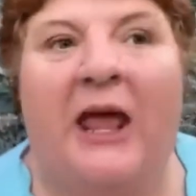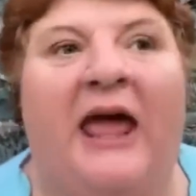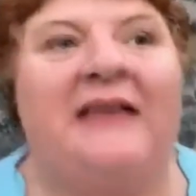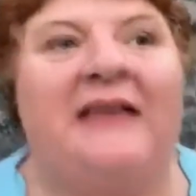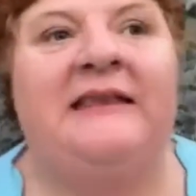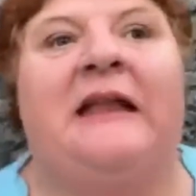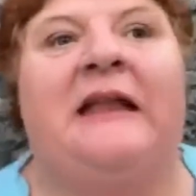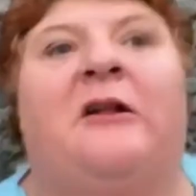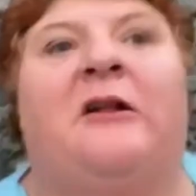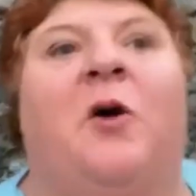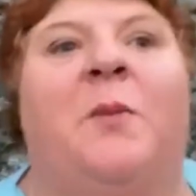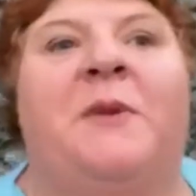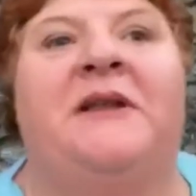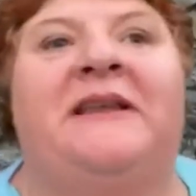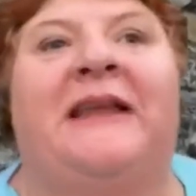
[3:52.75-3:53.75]
And they'd
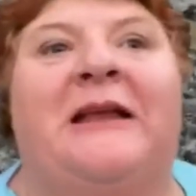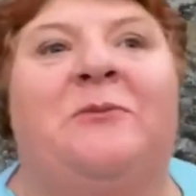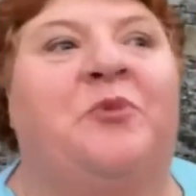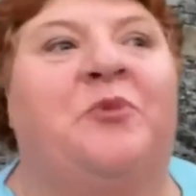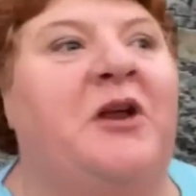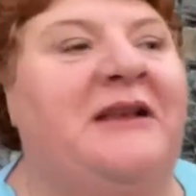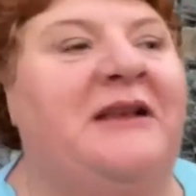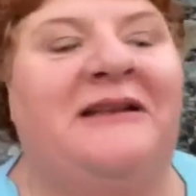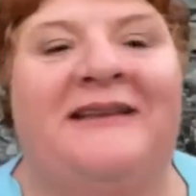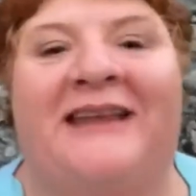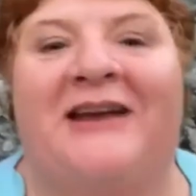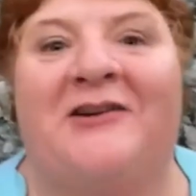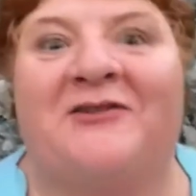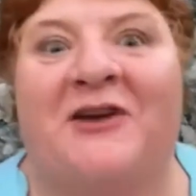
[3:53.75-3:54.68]
come and they'd bring their